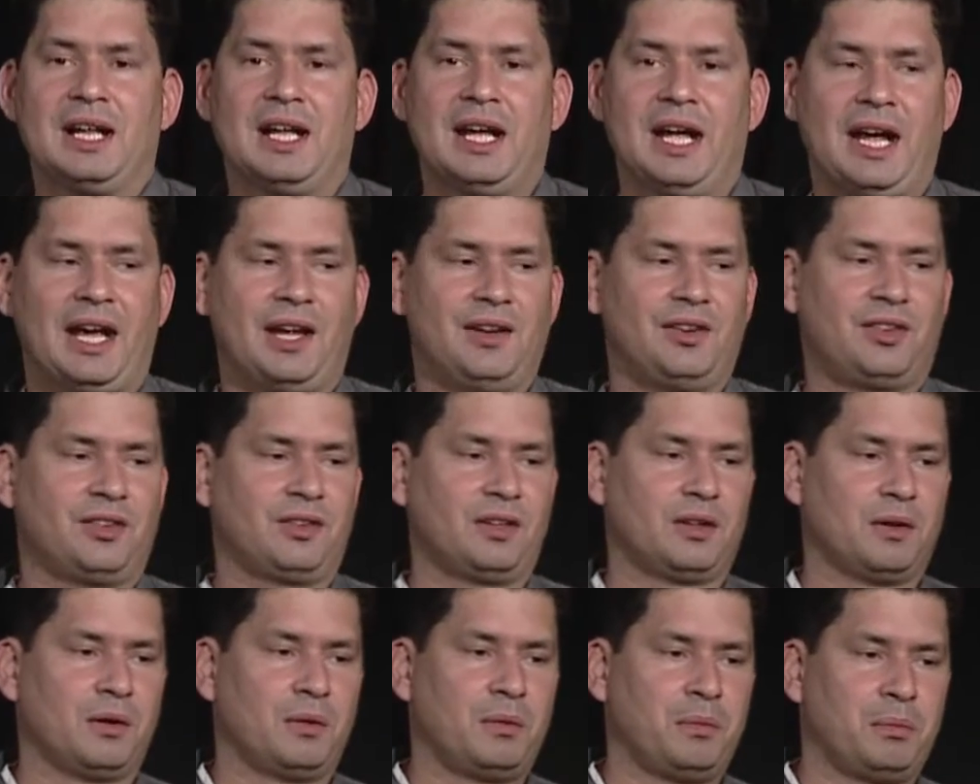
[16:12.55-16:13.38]
And
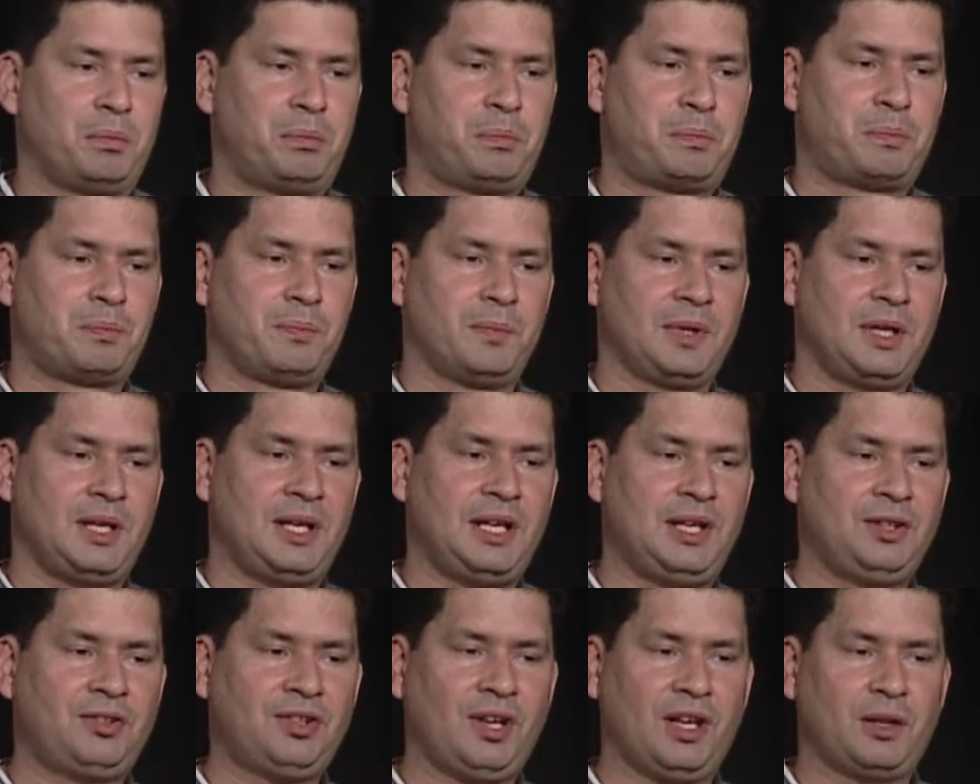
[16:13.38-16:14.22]

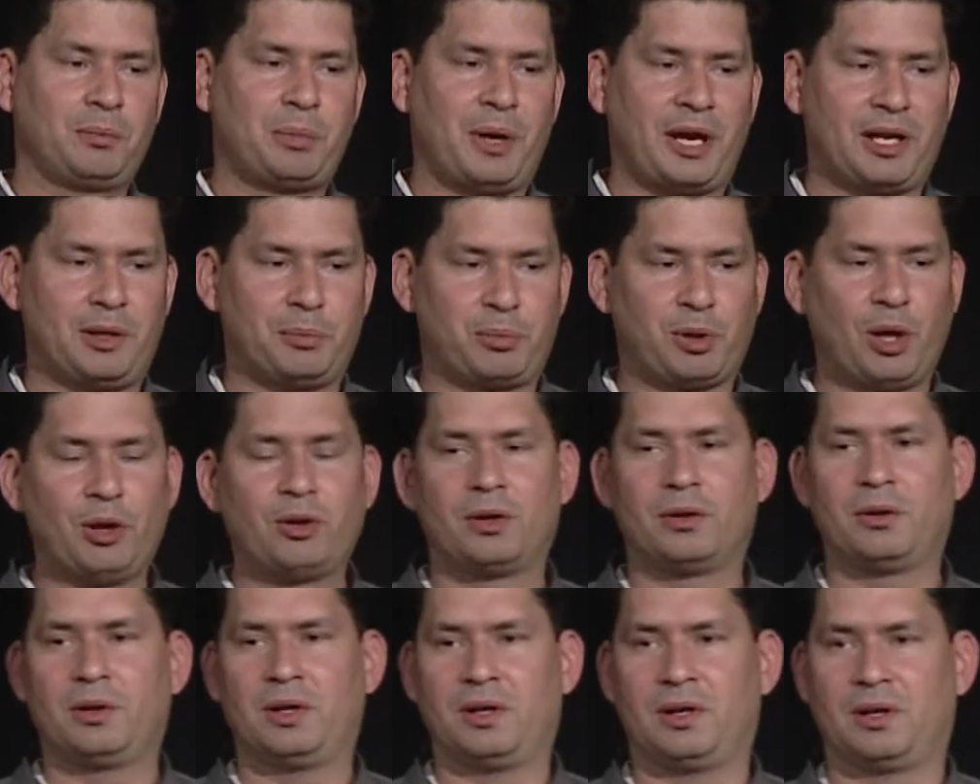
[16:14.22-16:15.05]
he said
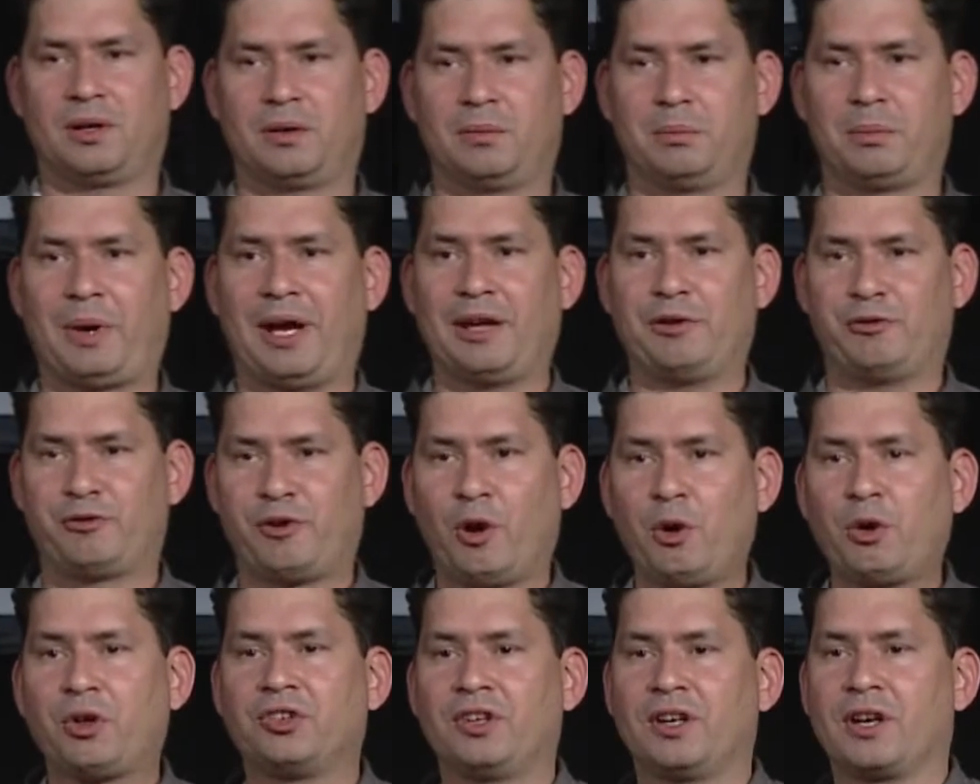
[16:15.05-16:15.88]
by
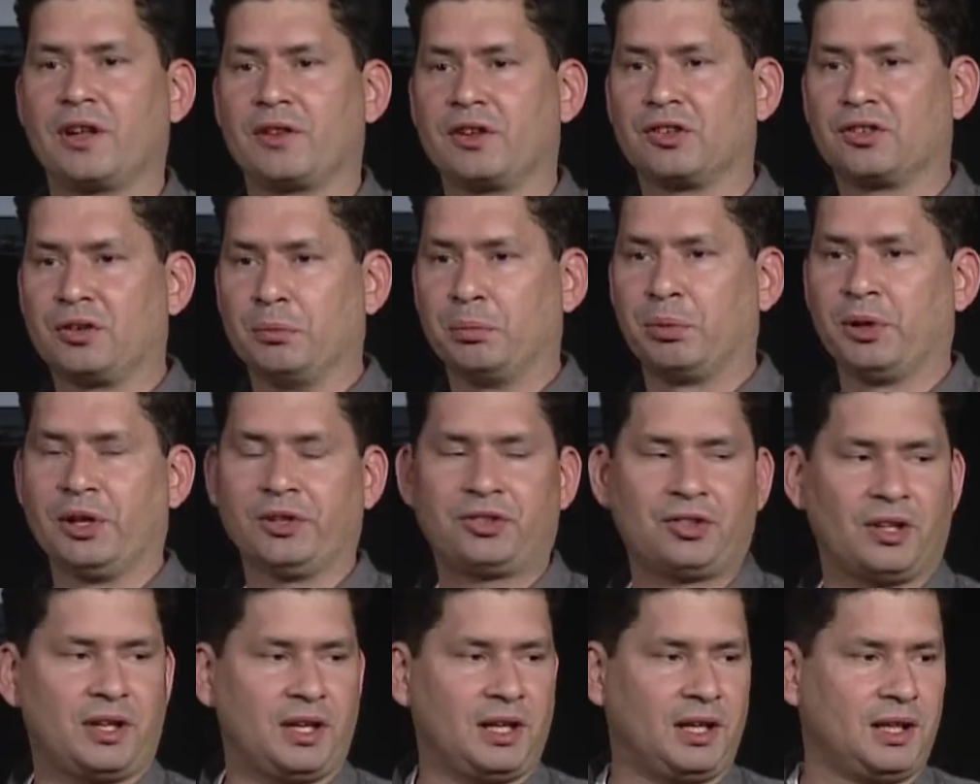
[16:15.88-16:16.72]
focusing on the
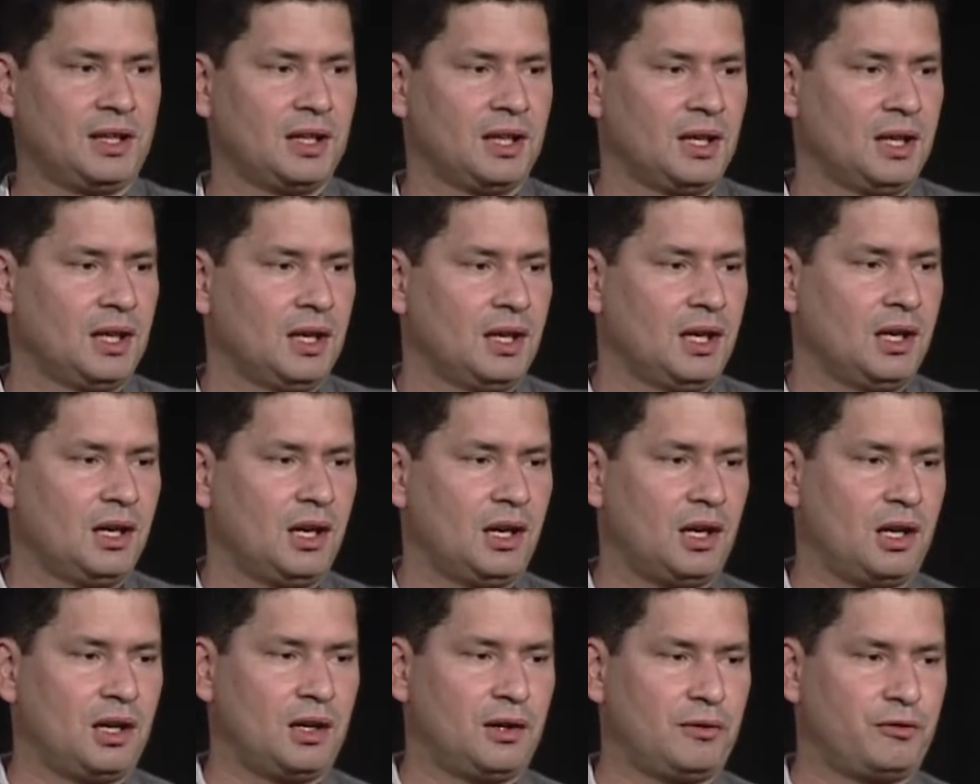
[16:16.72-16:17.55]
simplicity
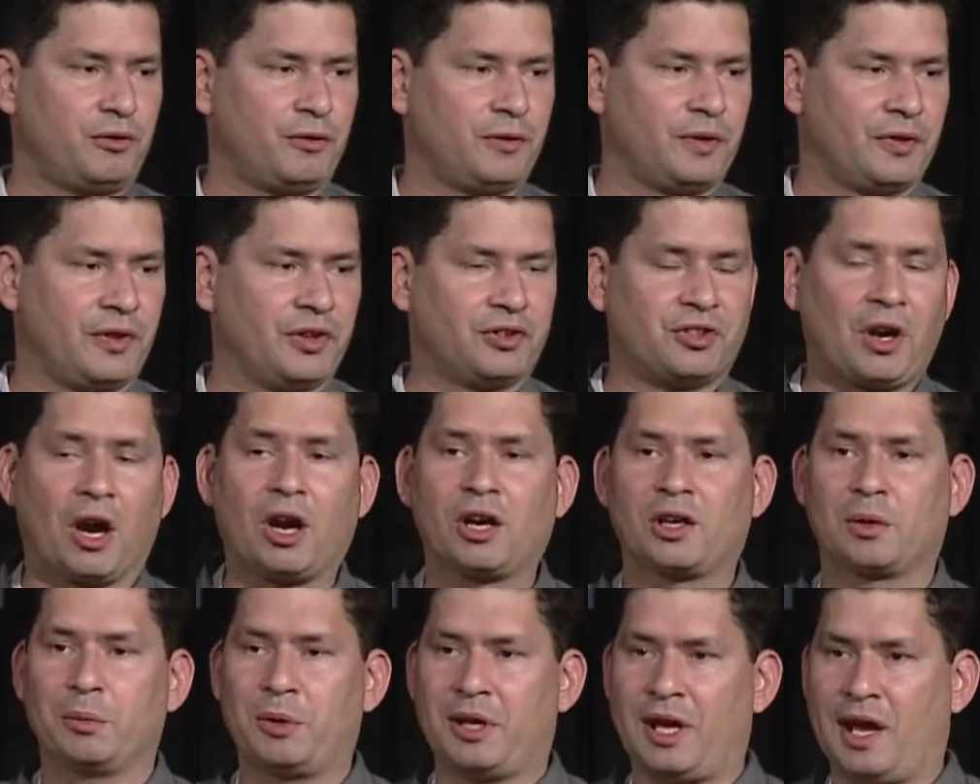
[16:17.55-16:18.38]
of the
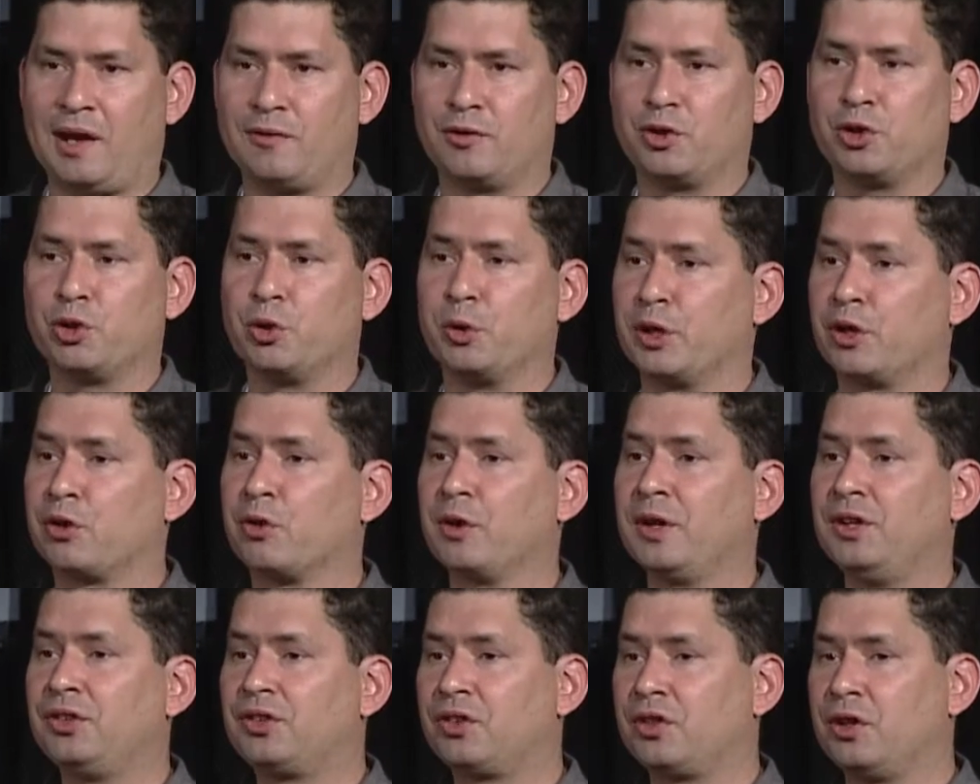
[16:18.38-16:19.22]
target behavior, you
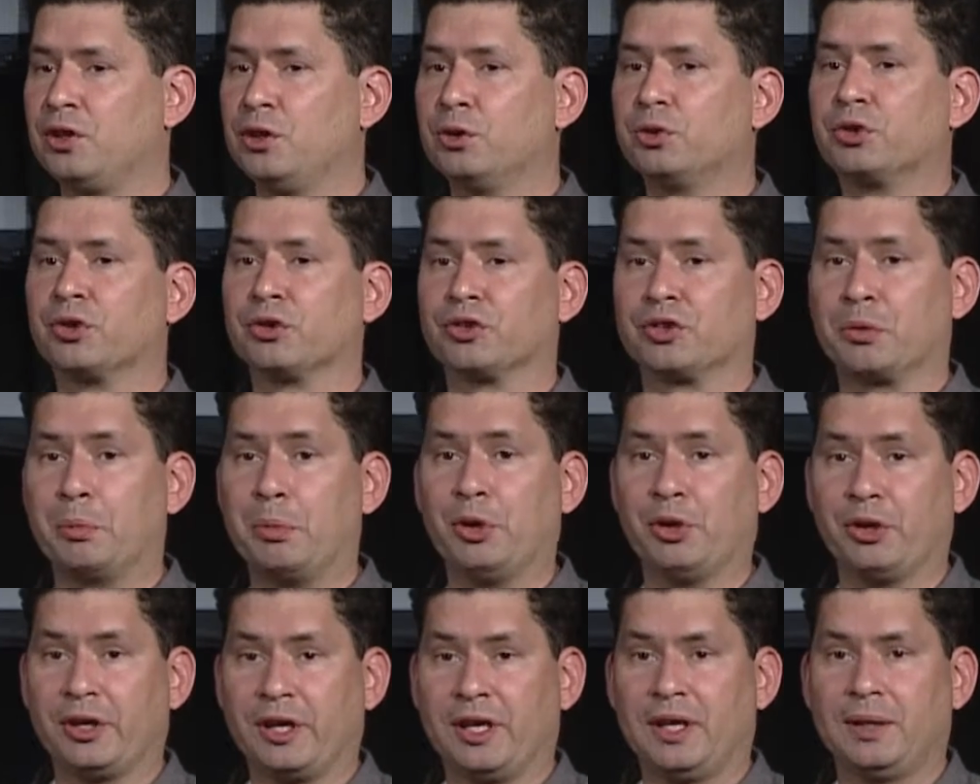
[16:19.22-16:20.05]
increase the user's
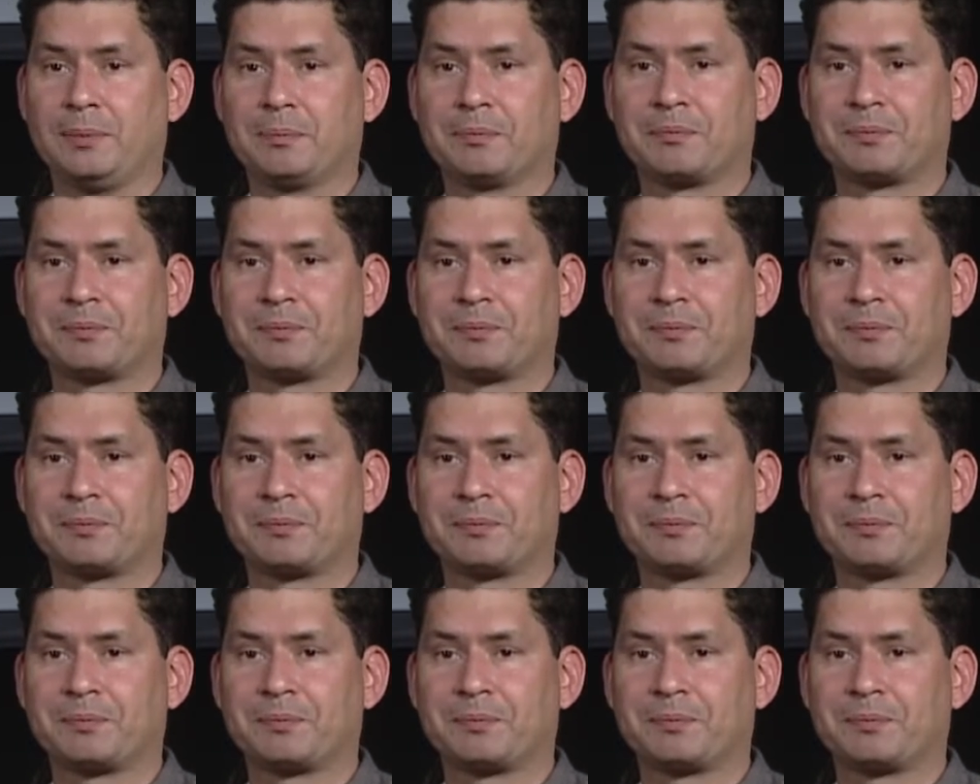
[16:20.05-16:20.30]
ability.